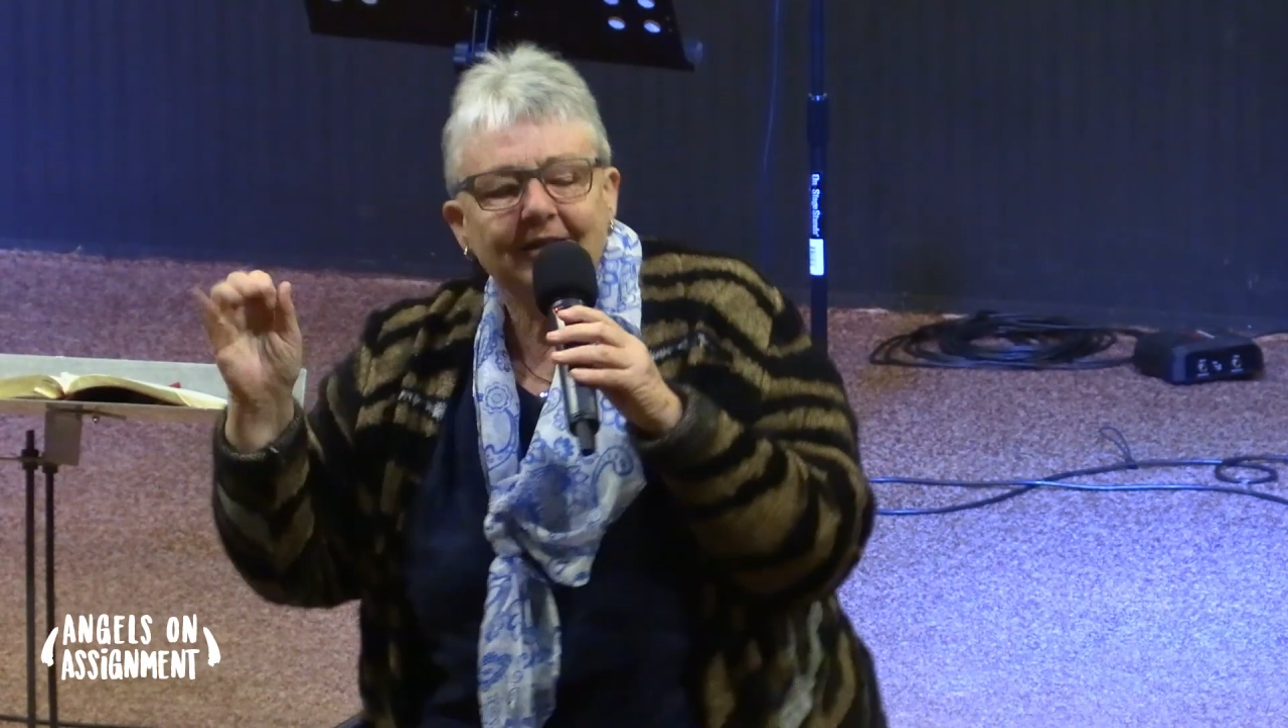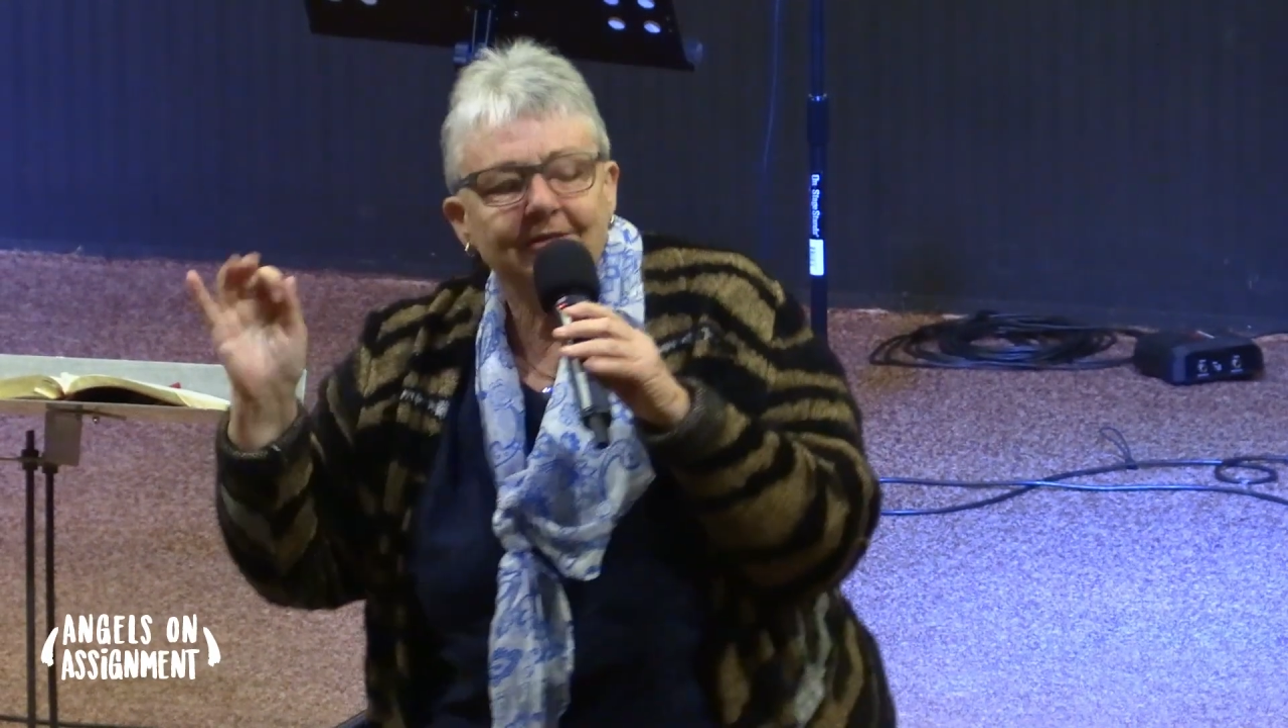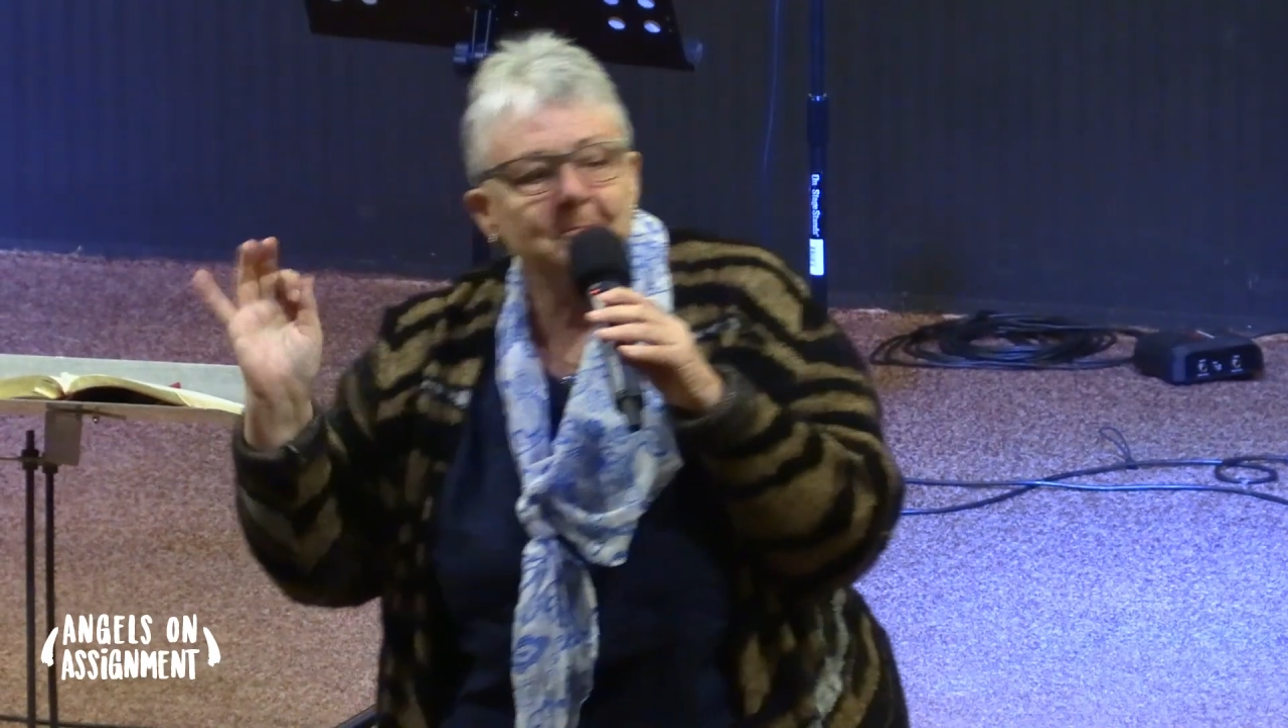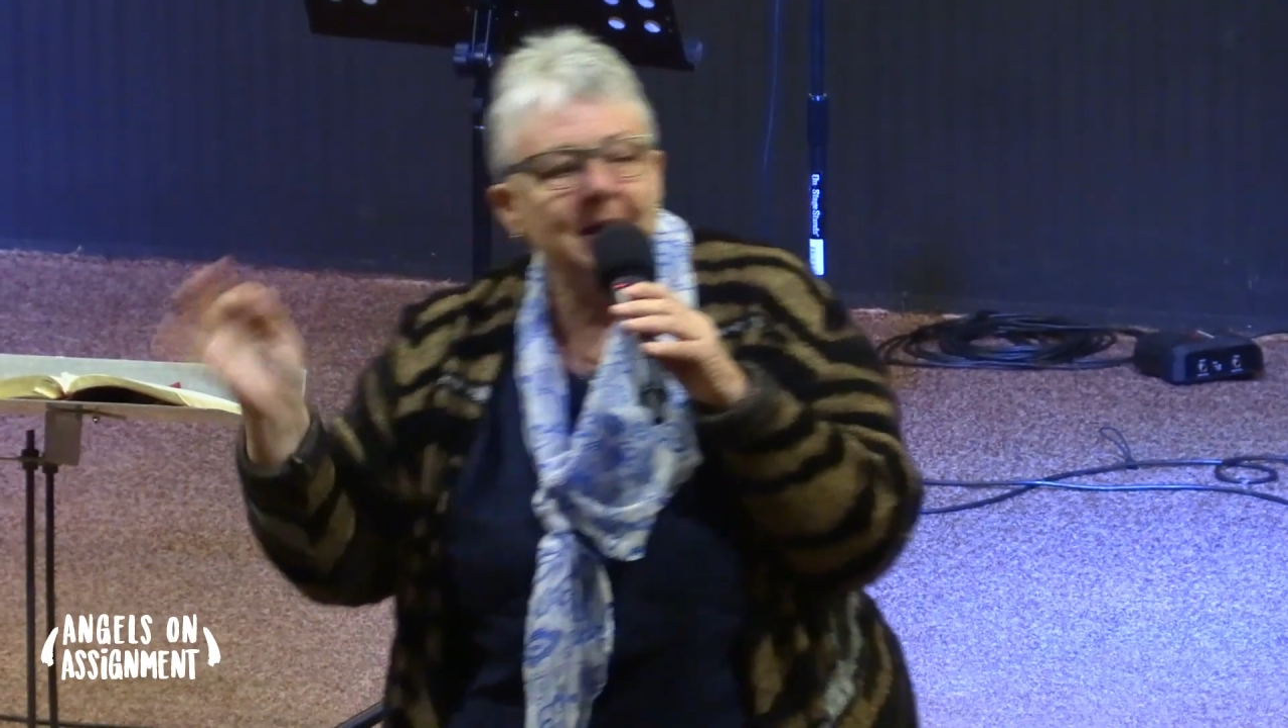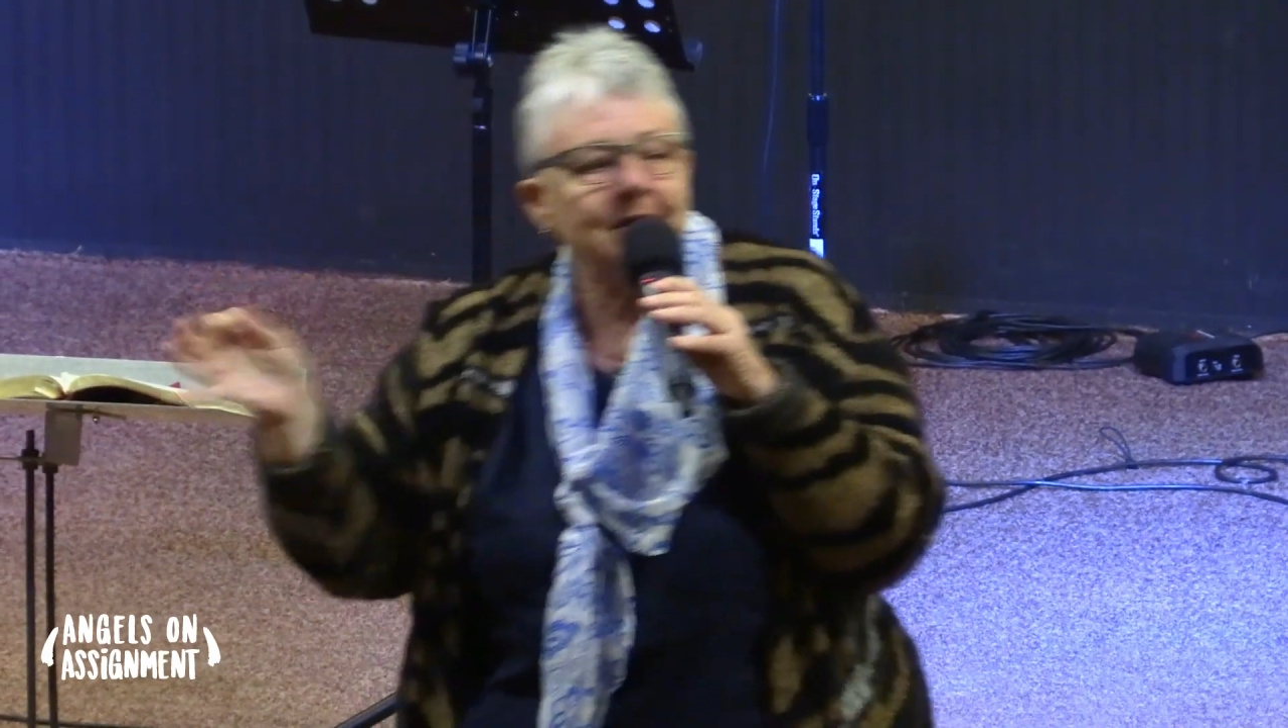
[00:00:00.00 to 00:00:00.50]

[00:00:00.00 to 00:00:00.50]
either